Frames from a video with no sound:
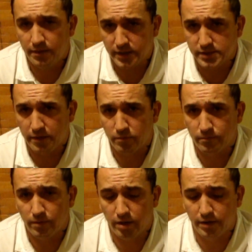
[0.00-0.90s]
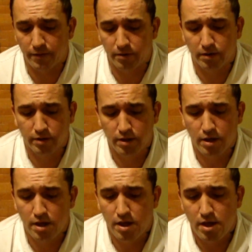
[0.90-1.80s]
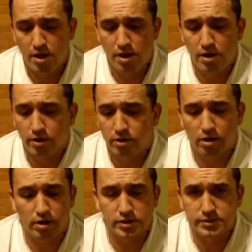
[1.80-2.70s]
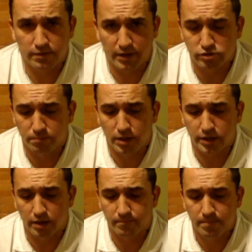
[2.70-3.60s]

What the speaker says: That's another cause of actual plucking.